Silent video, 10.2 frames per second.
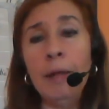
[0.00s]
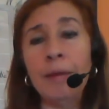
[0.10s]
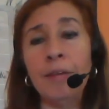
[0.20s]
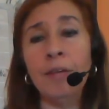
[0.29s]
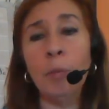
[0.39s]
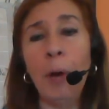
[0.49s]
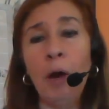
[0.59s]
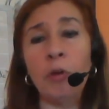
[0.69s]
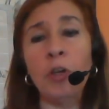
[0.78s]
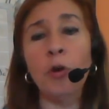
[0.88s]
This is
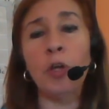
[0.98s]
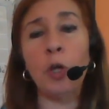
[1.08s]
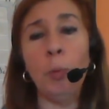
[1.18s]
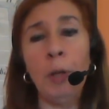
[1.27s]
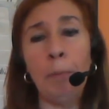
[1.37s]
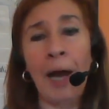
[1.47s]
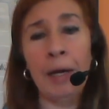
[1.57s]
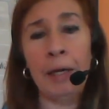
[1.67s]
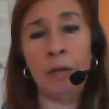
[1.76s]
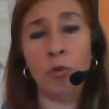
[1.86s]
about your human
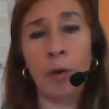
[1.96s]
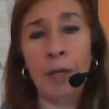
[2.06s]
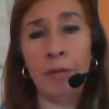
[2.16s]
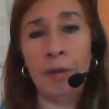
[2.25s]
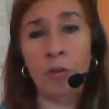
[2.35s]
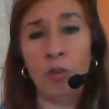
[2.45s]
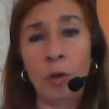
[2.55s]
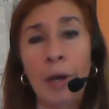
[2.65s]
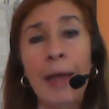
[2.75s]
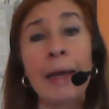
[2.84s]
body in
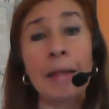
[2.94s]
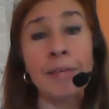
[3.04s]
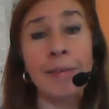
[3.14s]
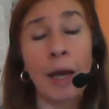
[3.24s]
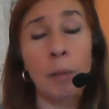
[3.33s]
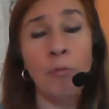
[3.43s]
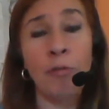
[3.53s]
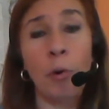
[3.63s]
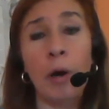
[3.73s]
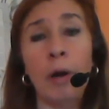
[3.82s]
transition, and it's time
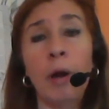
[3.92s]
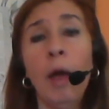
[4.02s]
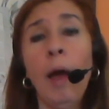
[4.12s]
for it.